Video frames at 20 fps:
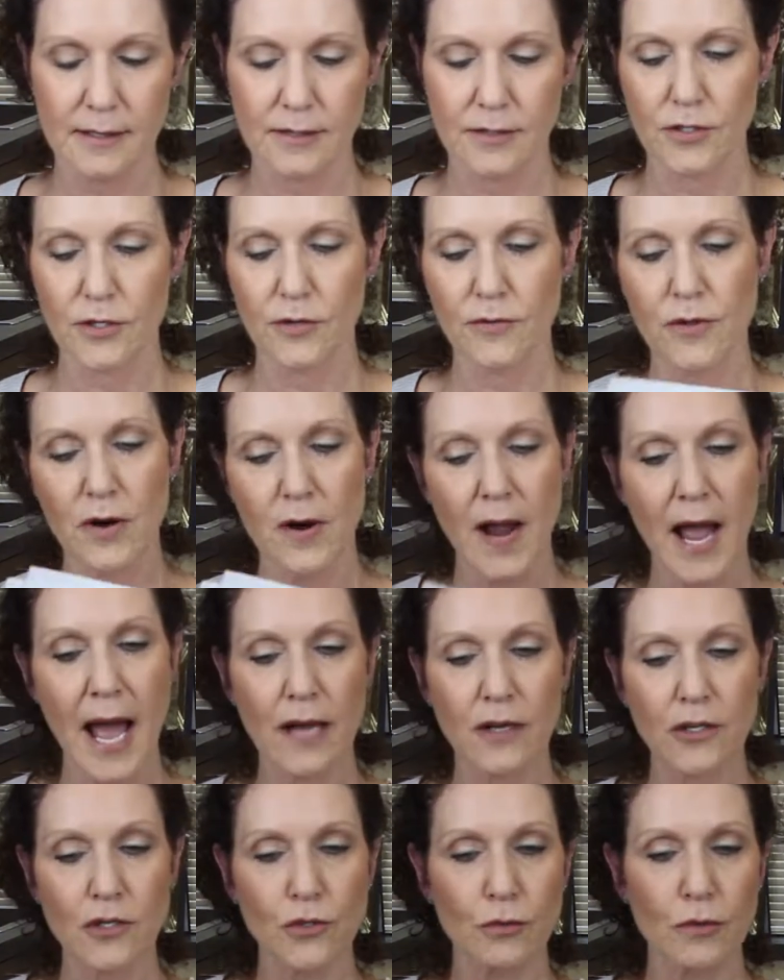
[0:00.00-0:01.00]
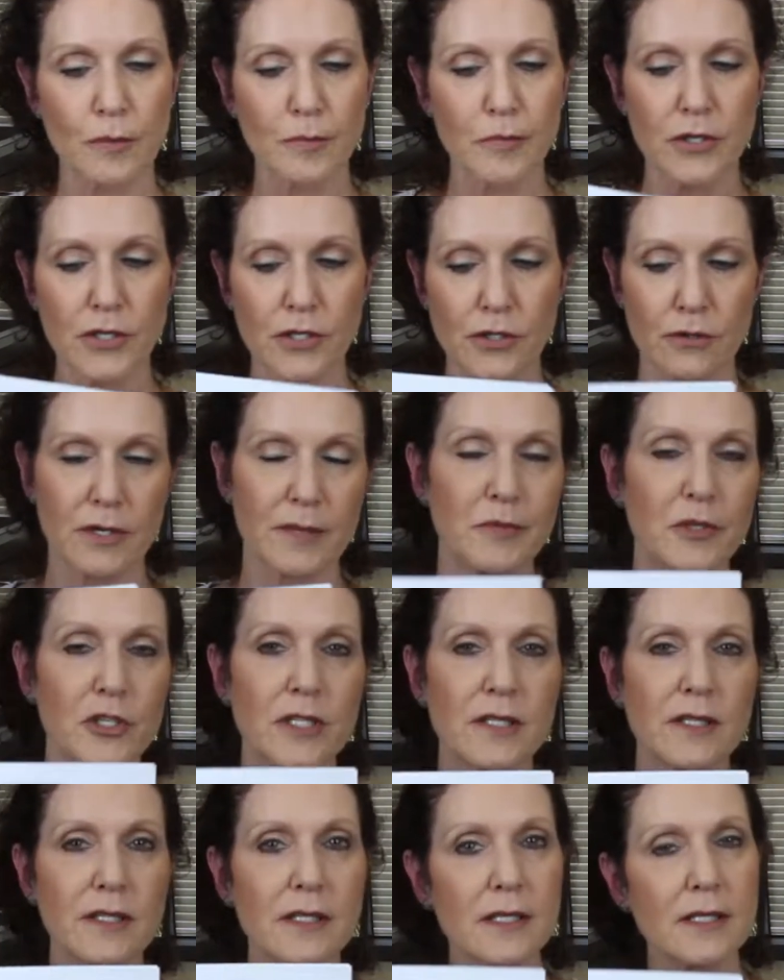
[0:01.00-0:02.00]
So they're actual
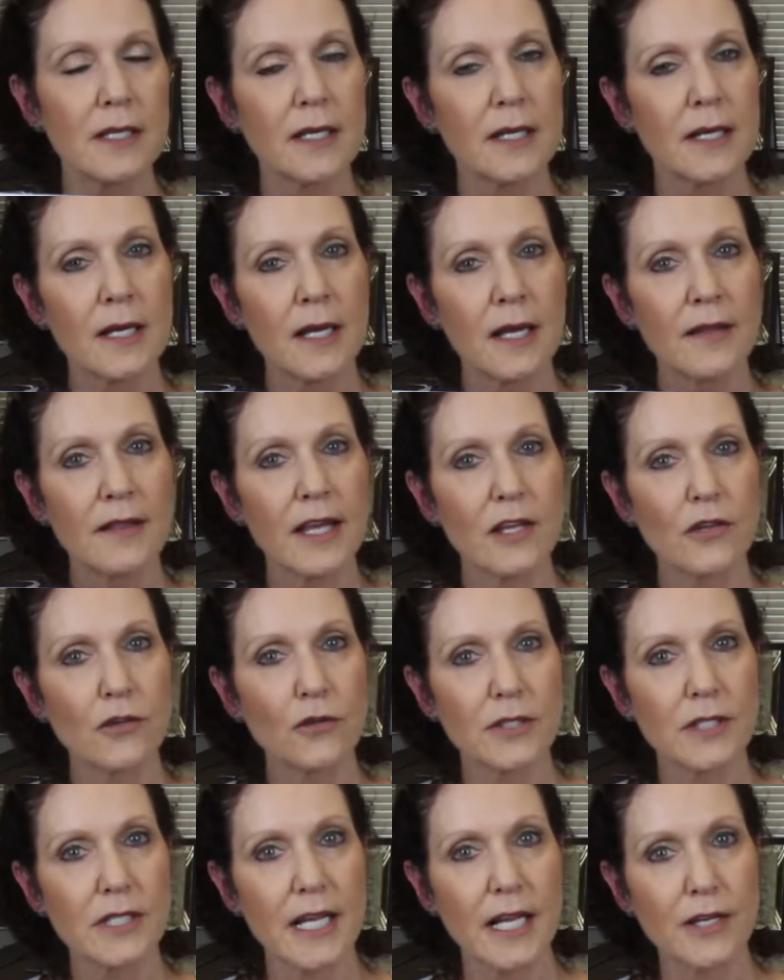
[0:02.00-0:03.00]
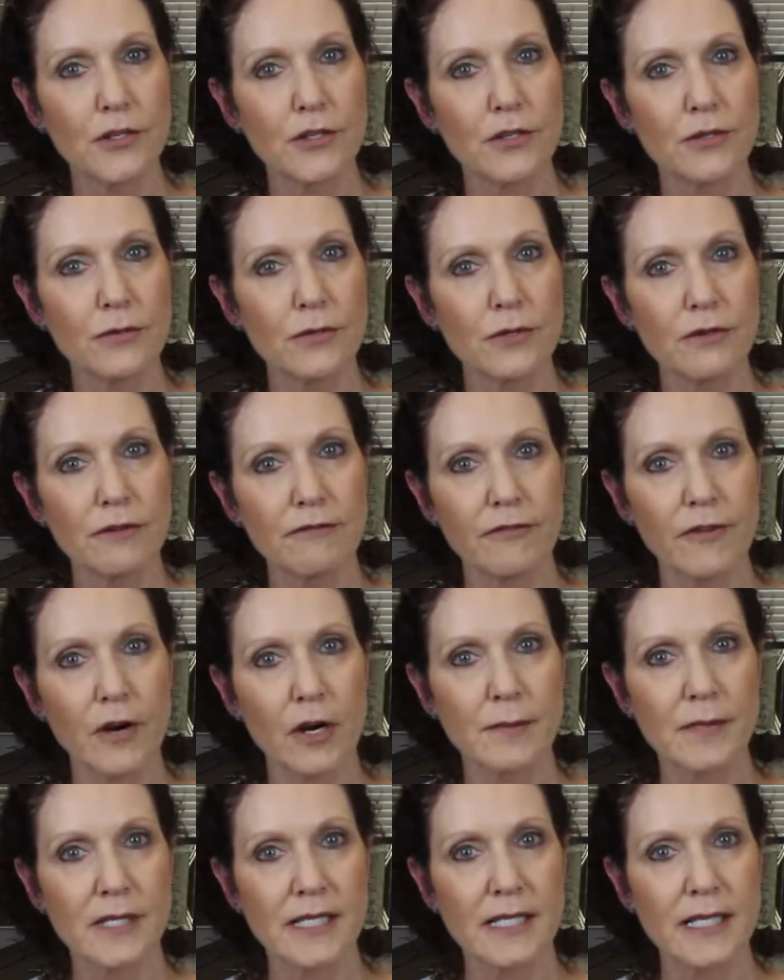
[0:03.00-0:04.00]
prescriptions that you'll take to your
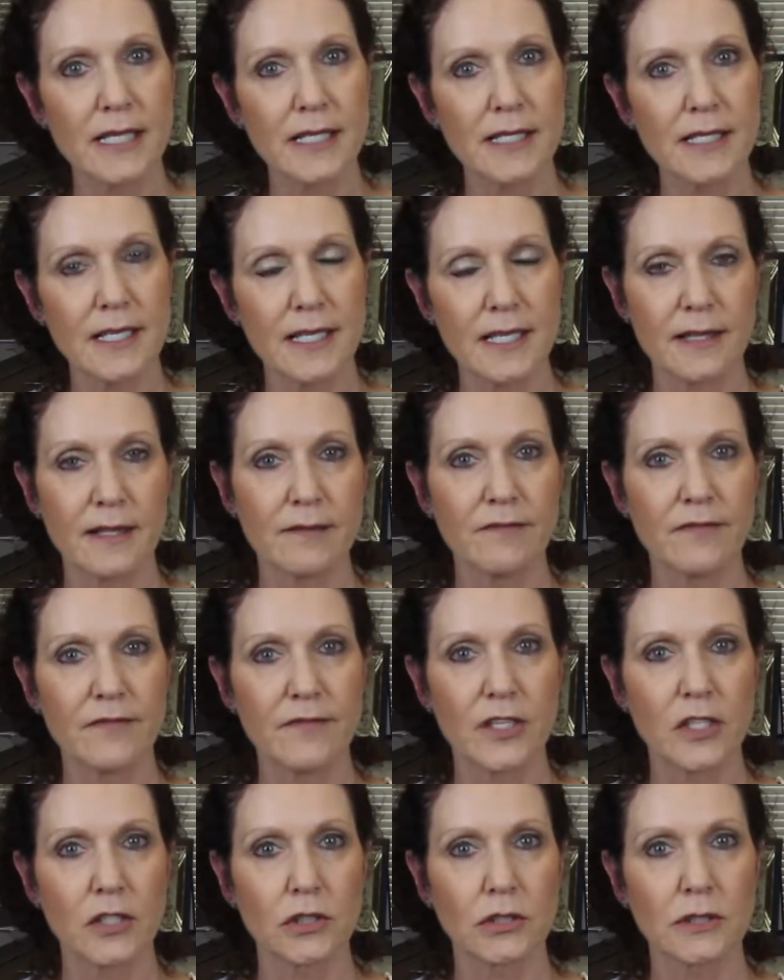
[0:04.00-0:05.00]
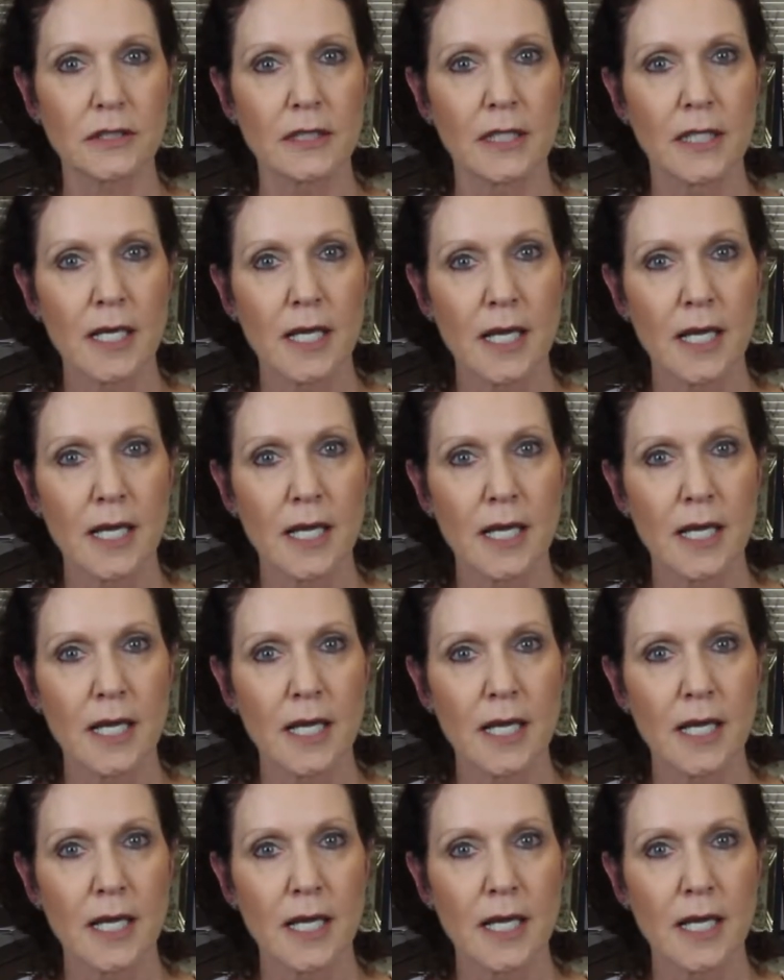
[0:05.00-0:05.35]
pharmacy to get them filled.